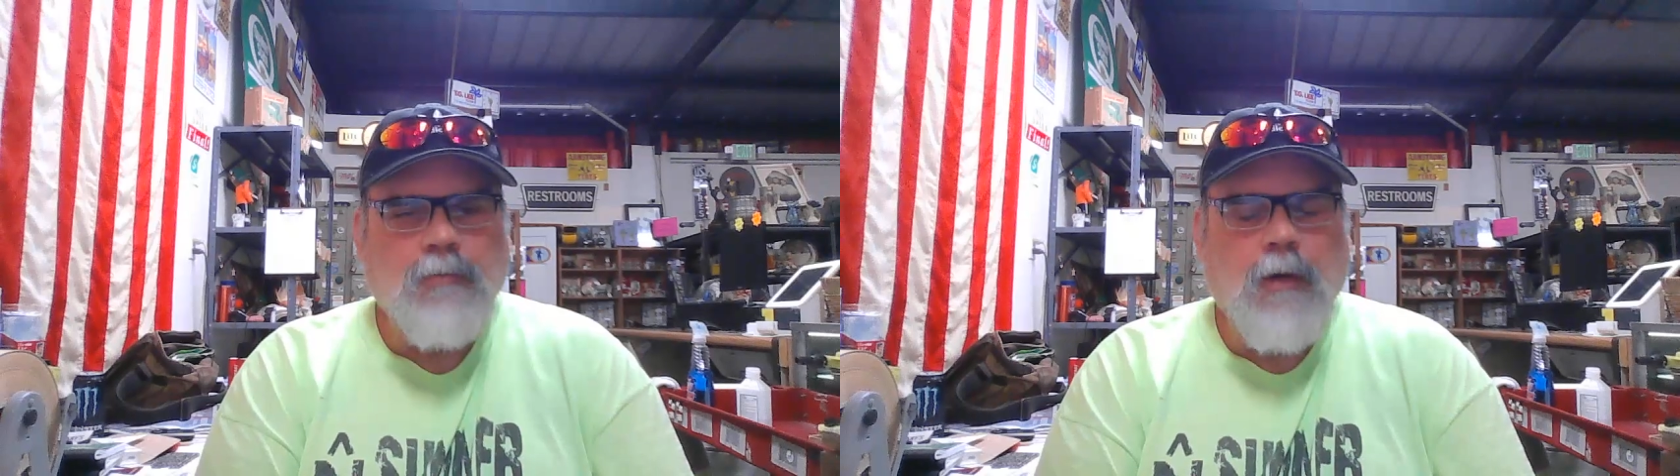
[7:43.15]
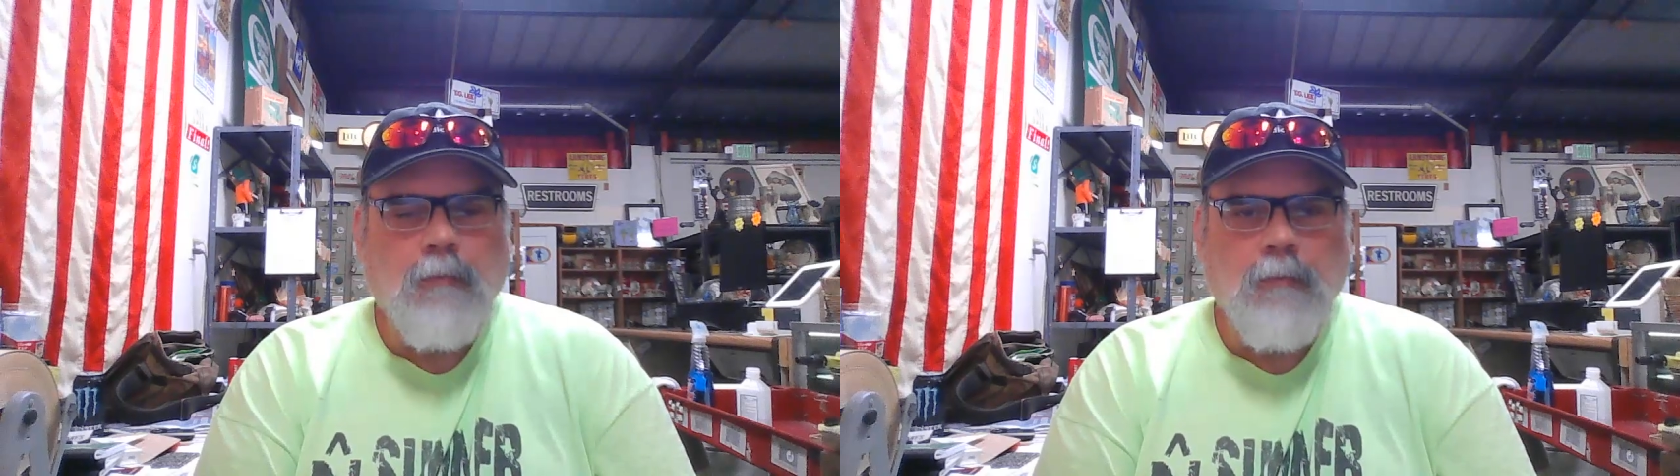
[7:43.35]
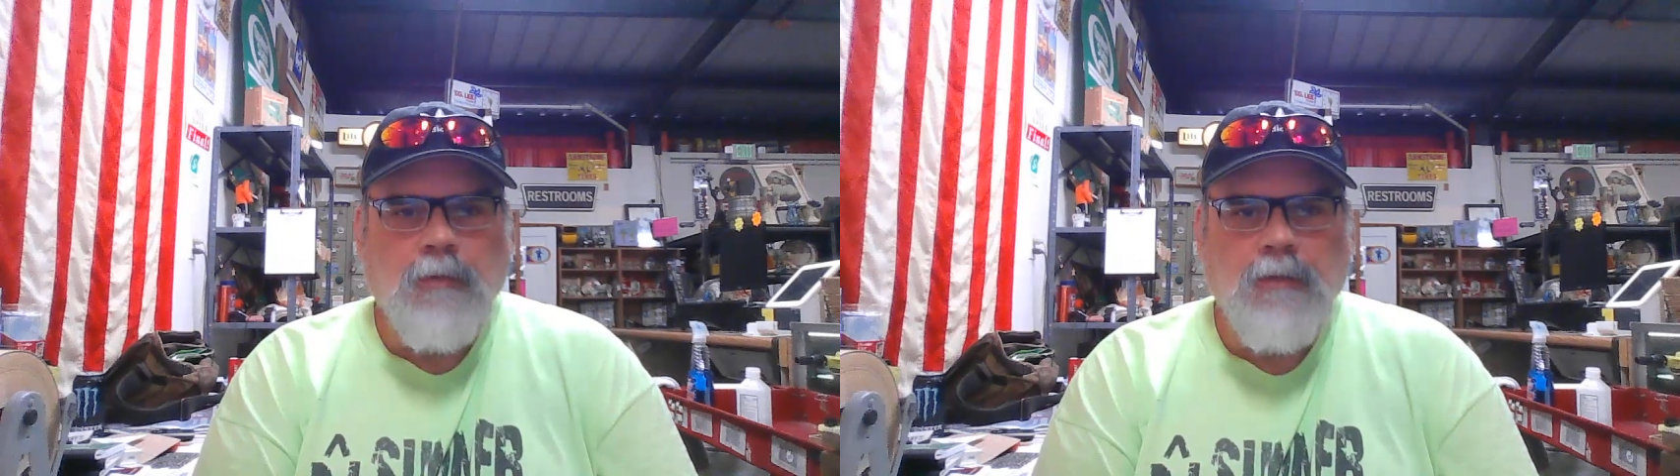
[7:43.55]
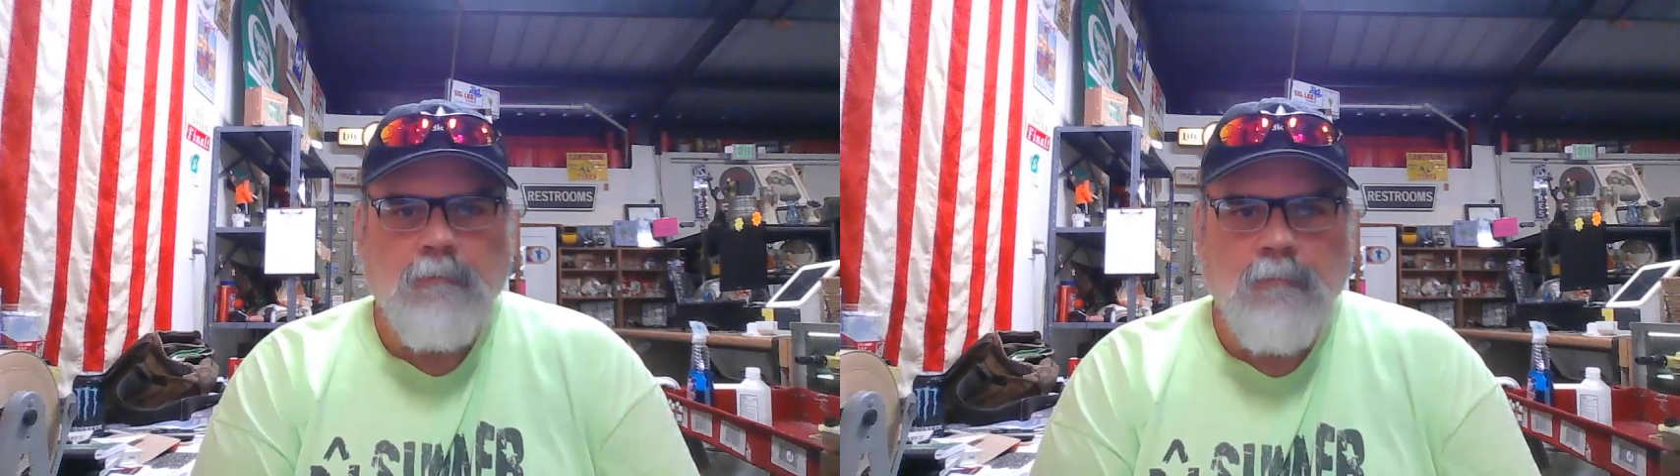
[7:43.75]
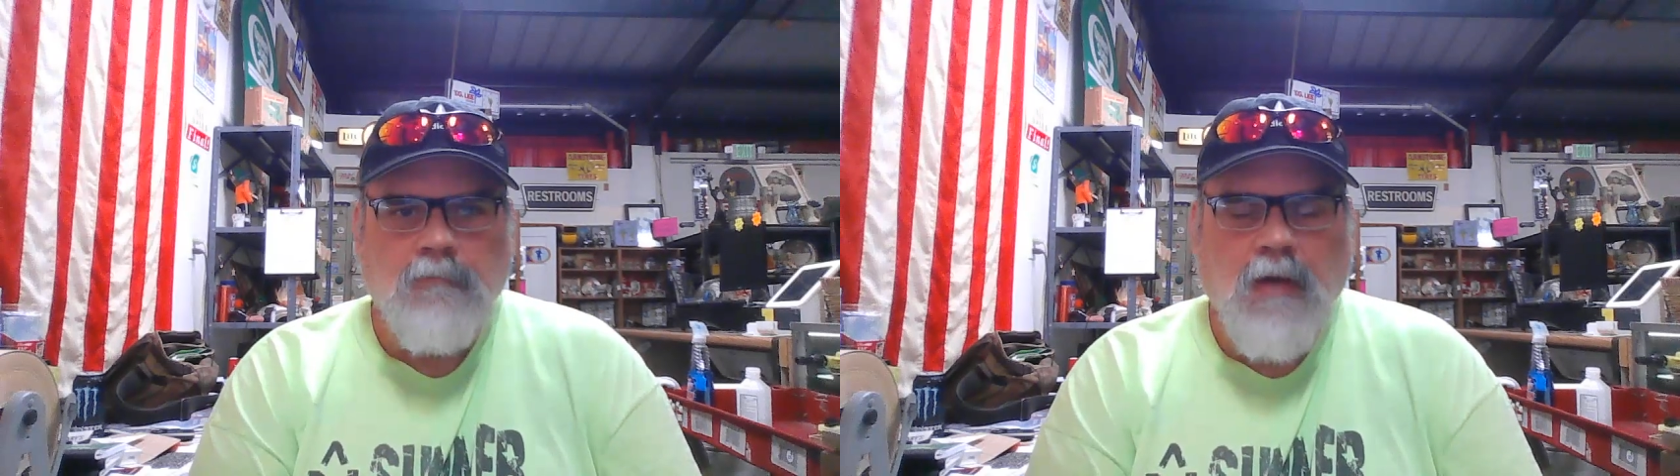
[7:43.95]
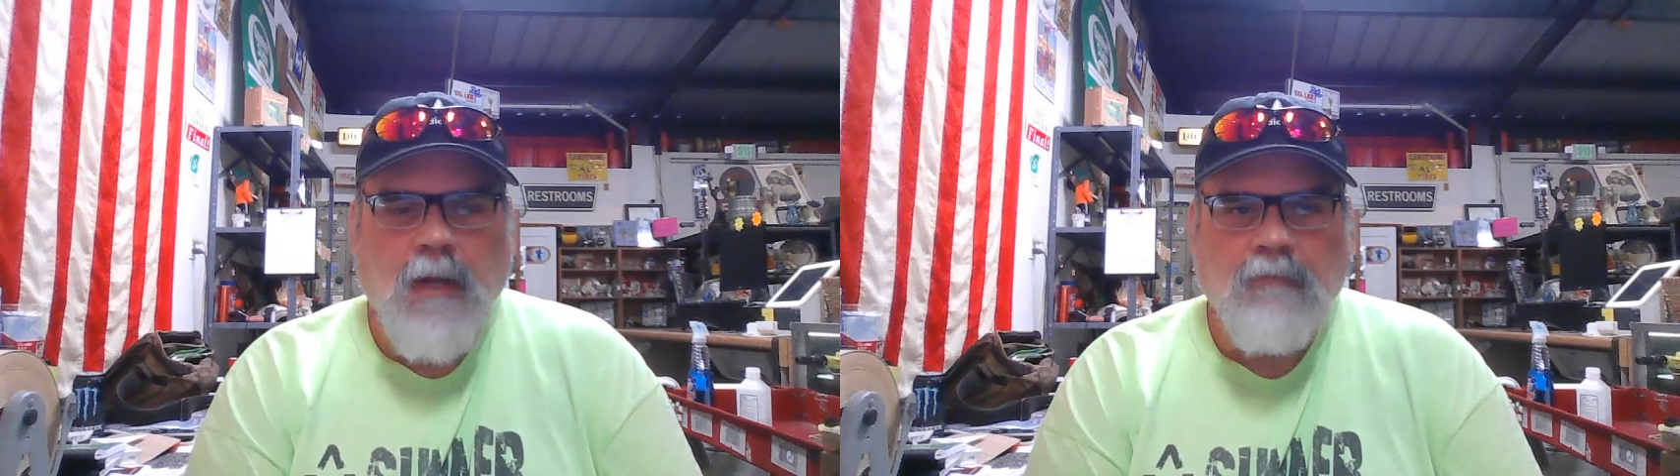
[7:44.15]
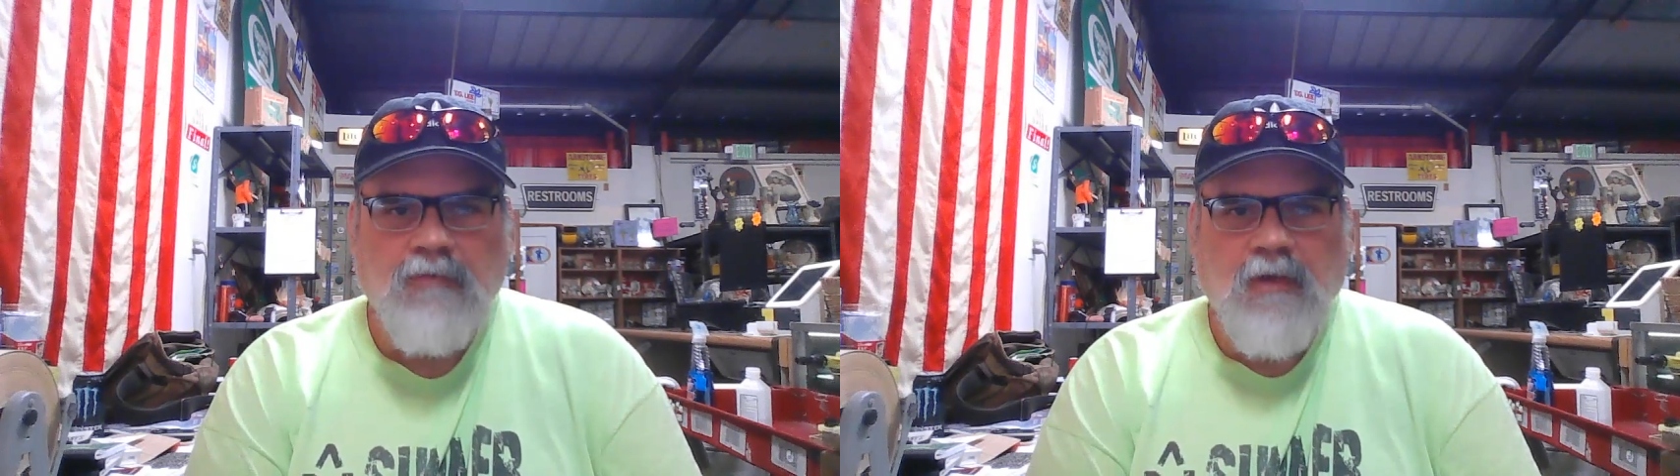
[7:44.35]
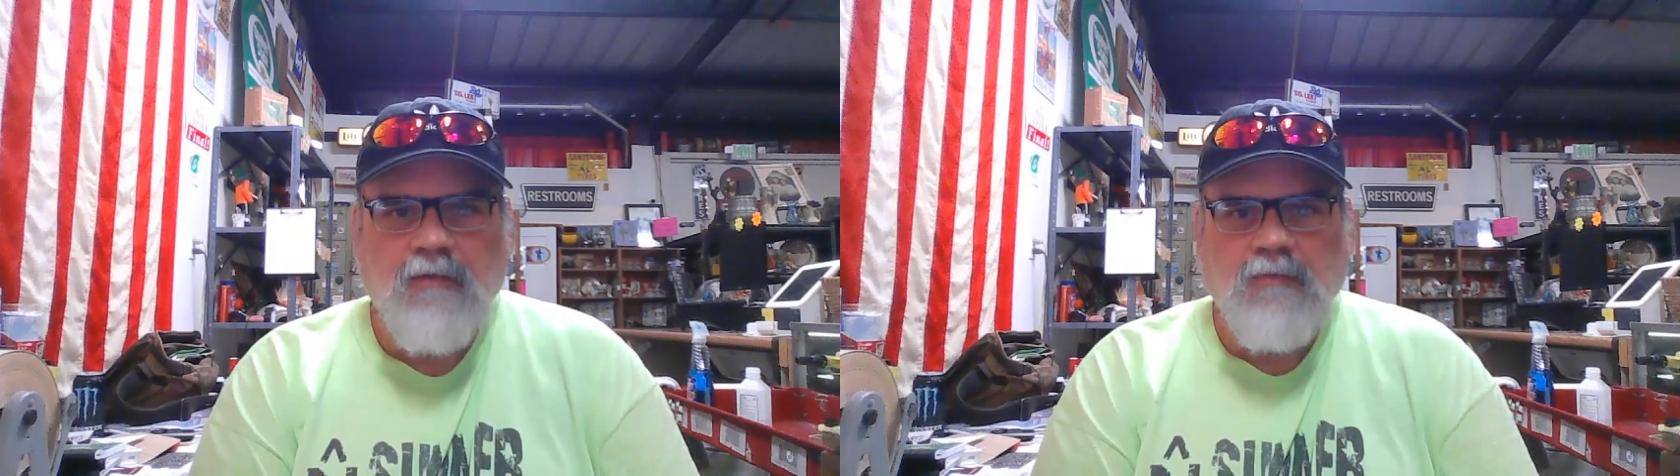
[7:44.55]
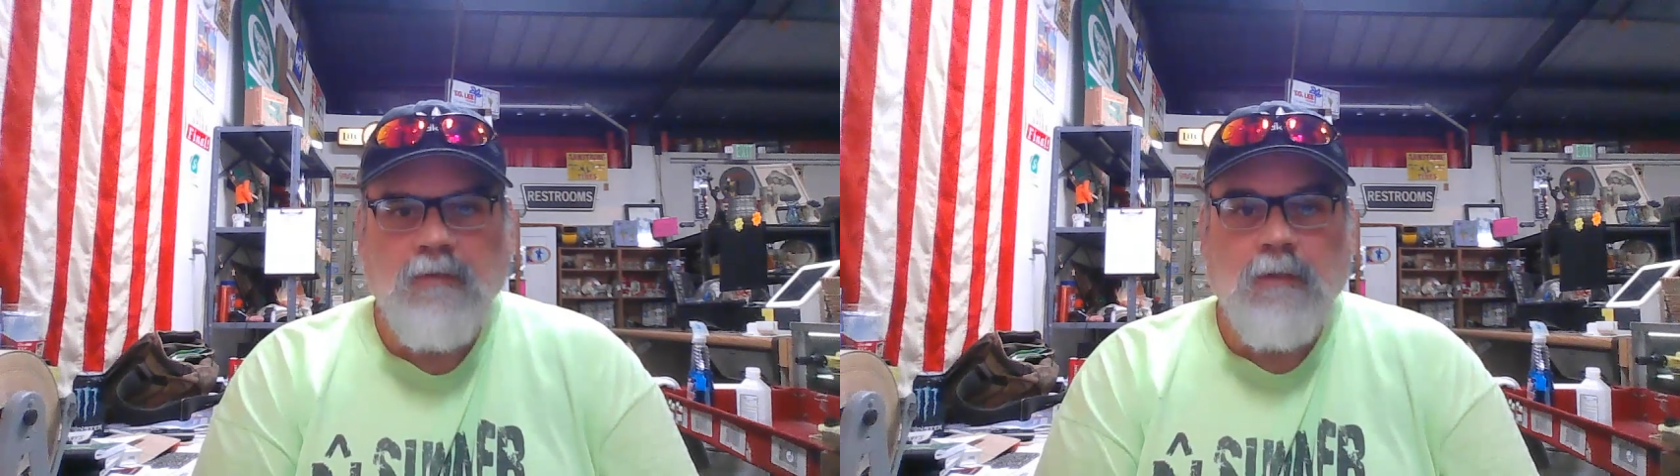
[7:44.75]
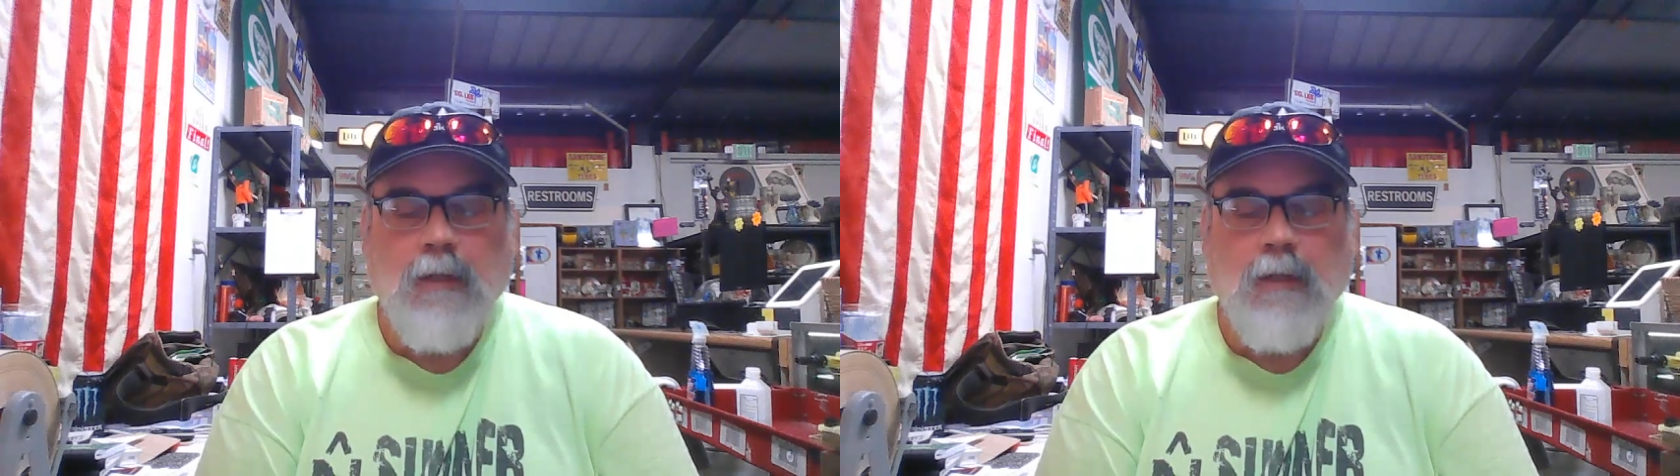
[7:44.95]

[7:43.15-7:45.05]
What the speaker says: probably for advertising,